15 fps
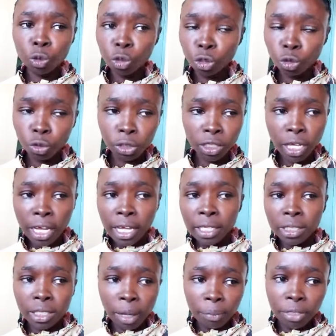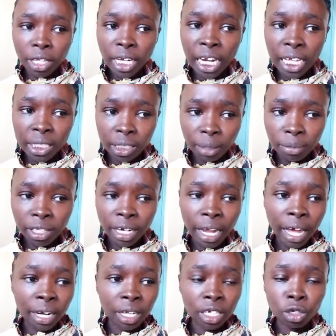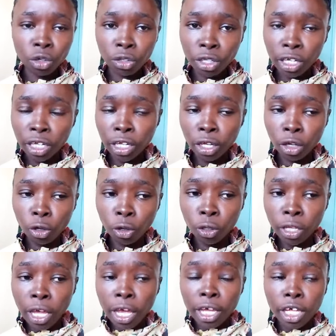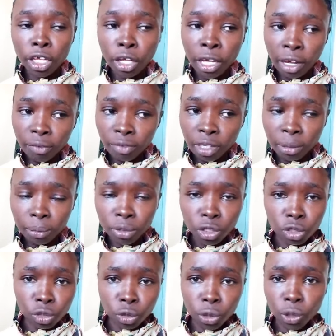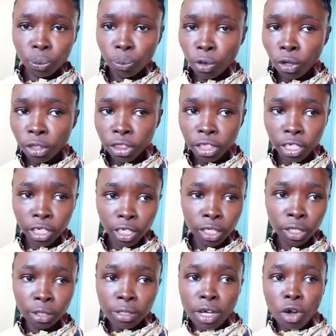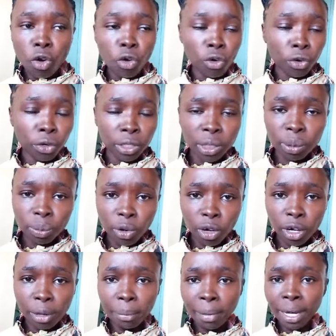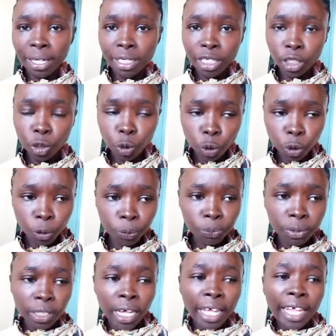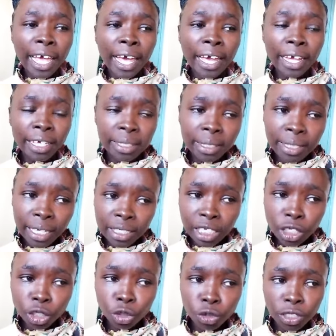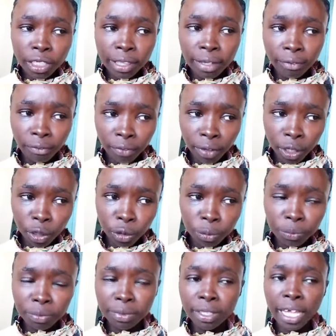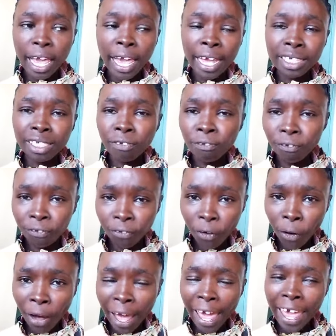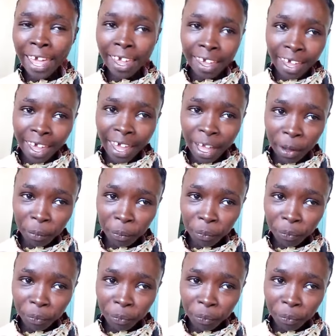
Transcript: to shoot something. And I know he gave them, you know, small thing or small money, you know. He started shooting the video at 4 a.m.